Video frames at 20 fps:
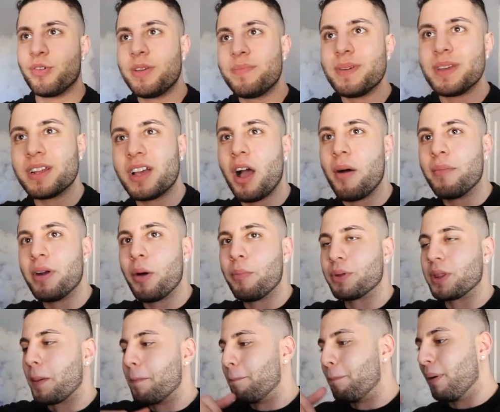We've been coming up
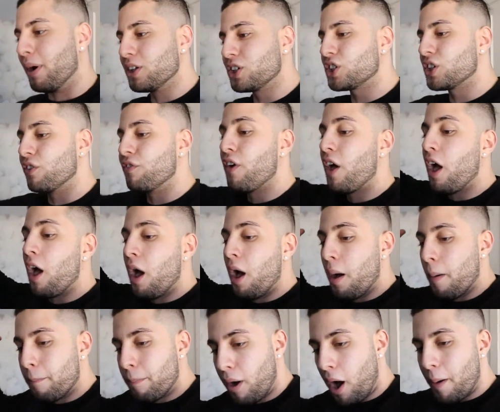with a bunch of
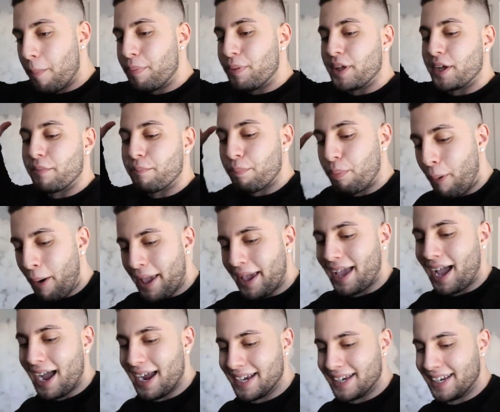public
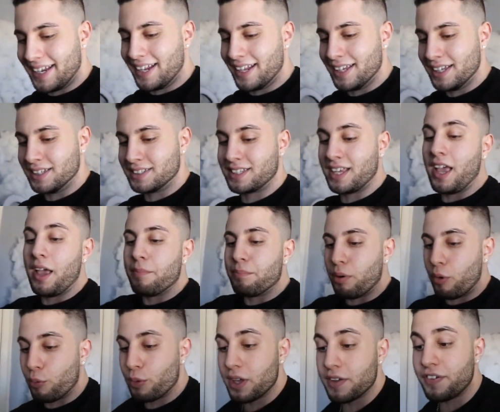prank ideas,
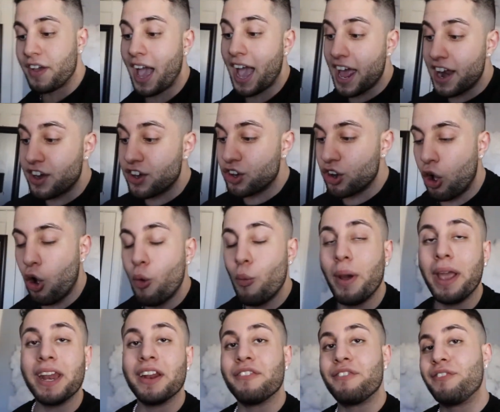but we've had no
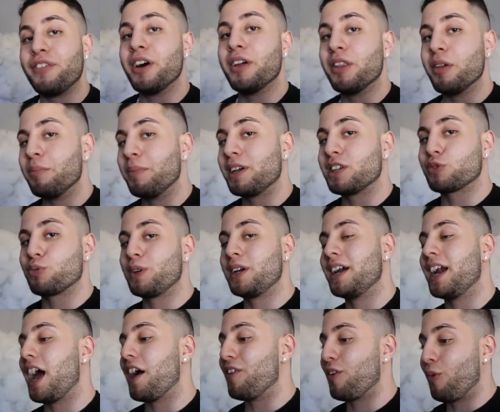way to film them because we
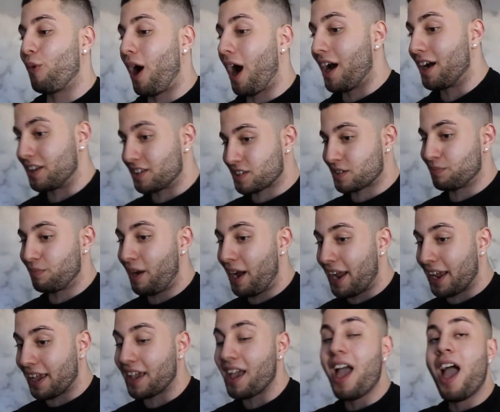didn't have a wireless
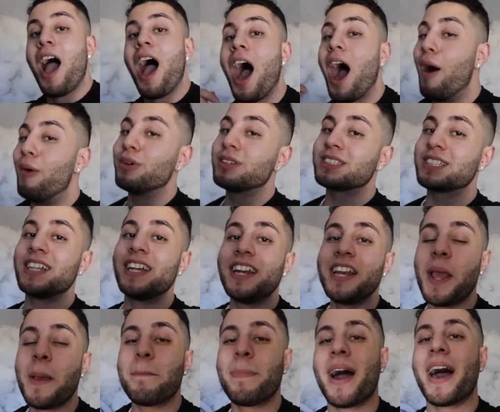mic. I was
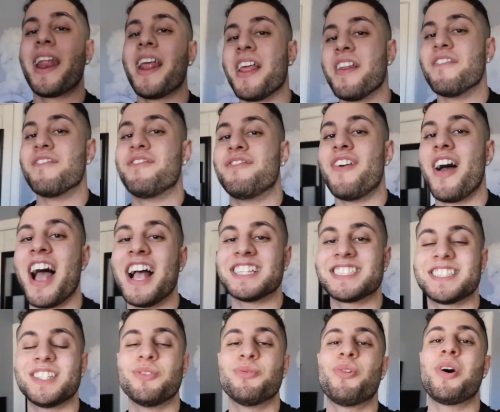literally about to
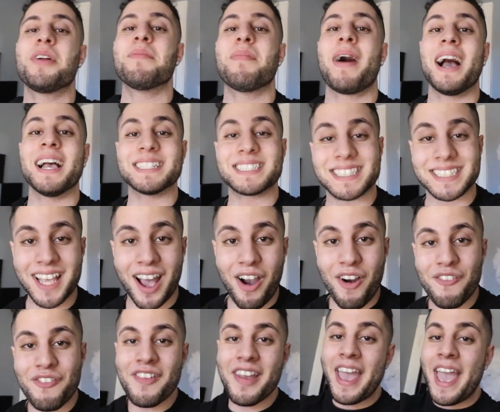invest in one
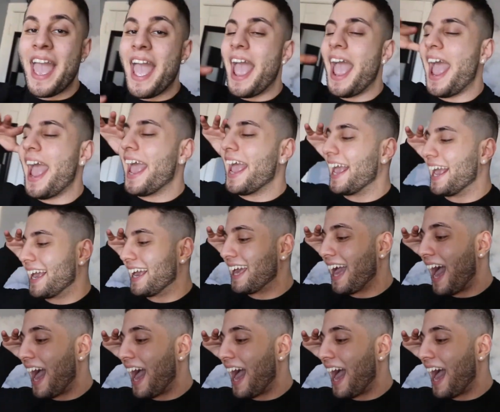myself, and